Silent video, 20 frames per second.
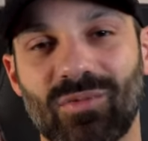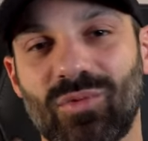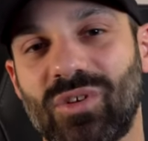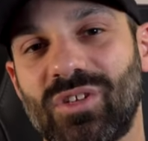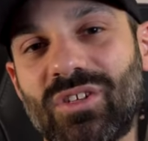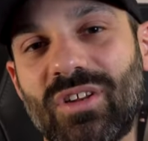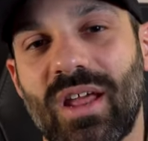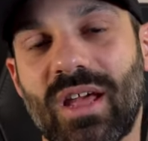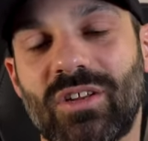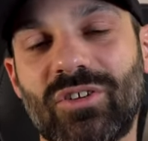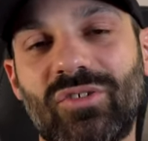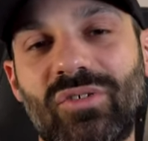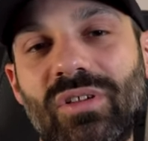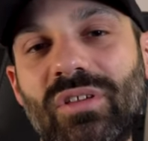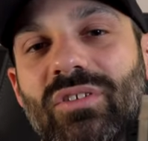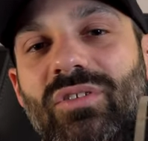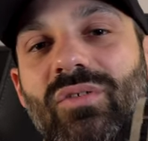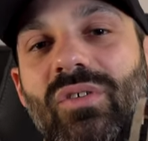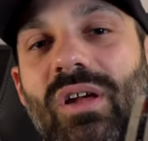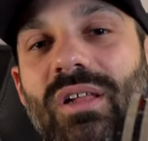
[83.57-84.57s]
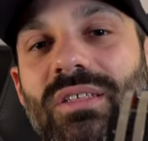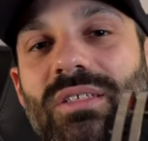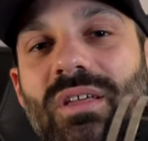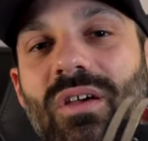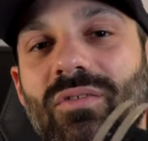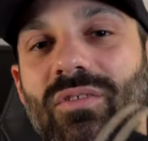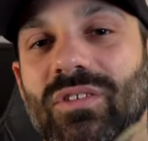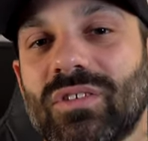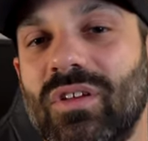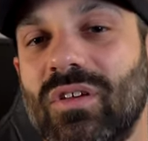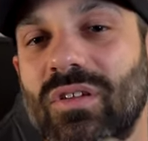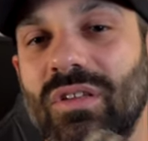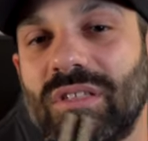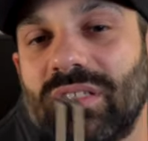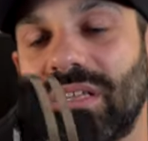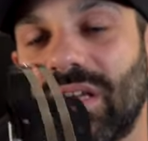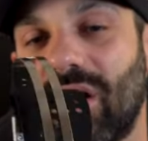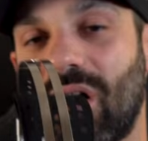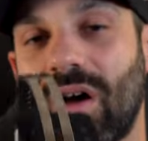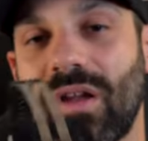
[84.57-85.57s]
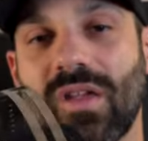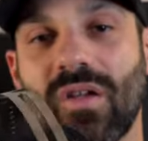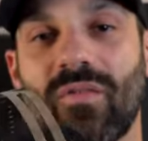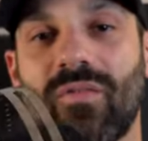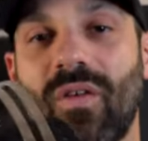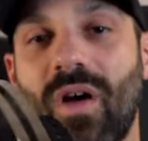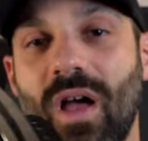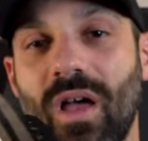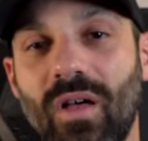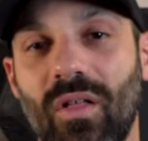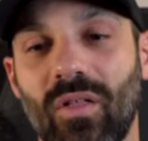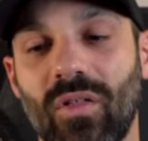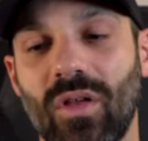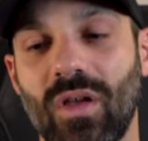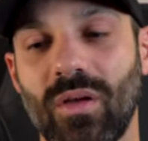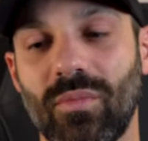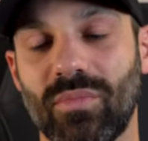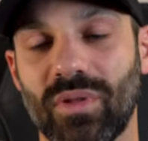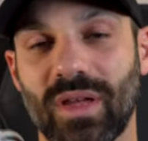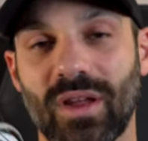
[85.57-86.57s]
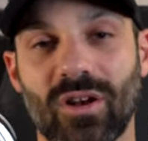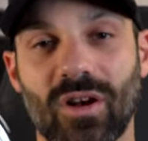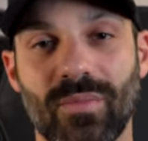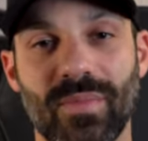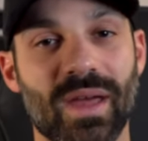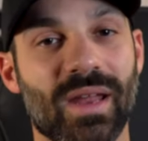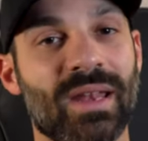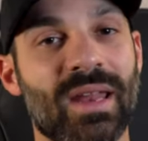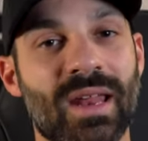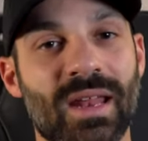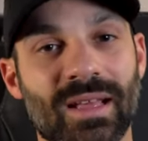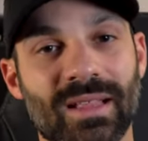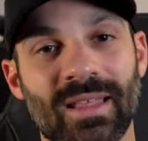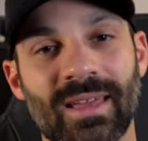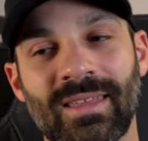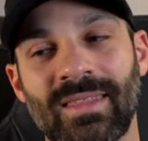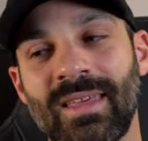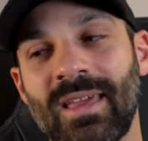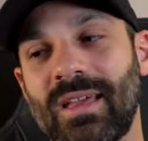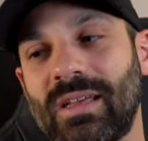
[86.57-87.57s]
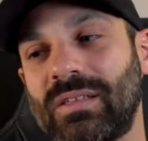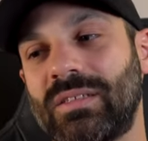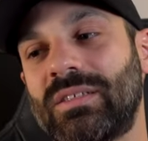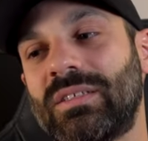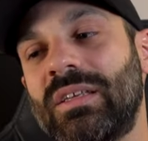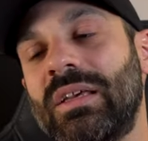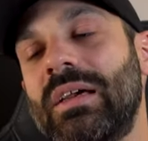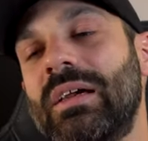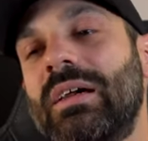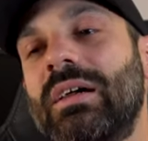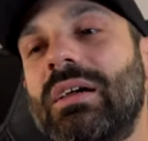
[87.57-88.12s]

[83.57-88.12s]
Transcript: which naturally do not sound as good as an audiophile planar magnetic like this.